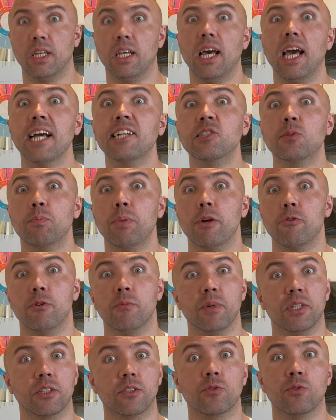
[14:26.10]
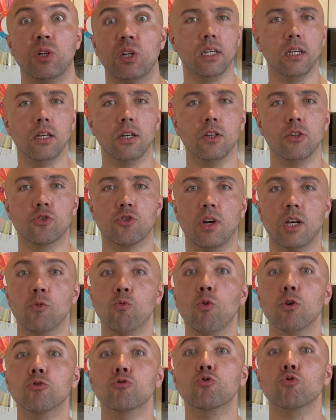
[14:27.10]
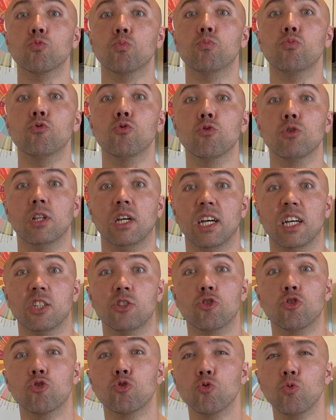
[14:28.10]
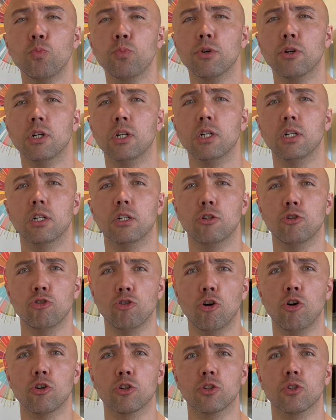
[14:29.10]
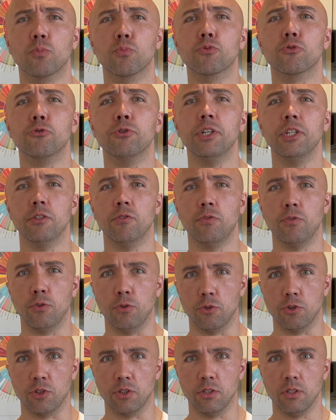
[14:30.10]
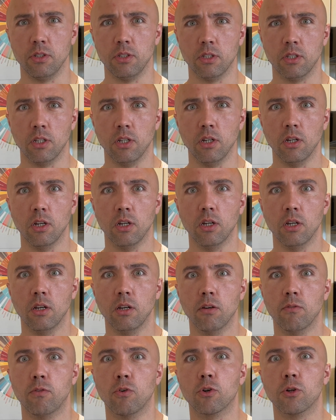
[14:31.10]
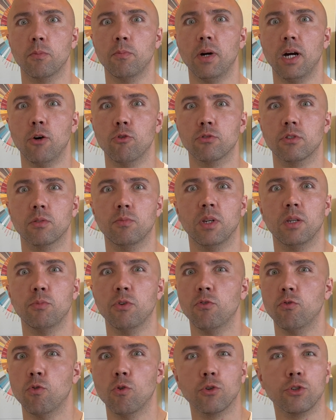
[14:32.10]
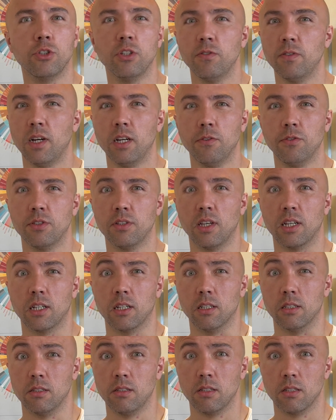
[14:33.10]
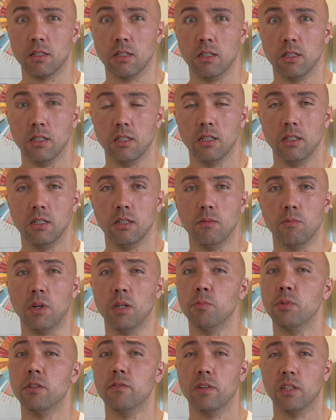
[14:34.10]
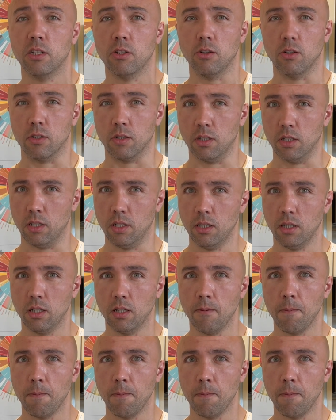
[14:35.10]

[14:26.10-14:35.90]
experiment. So I want to pull a super long pre-infusion for about maybe 45 seconds, maybe even longer.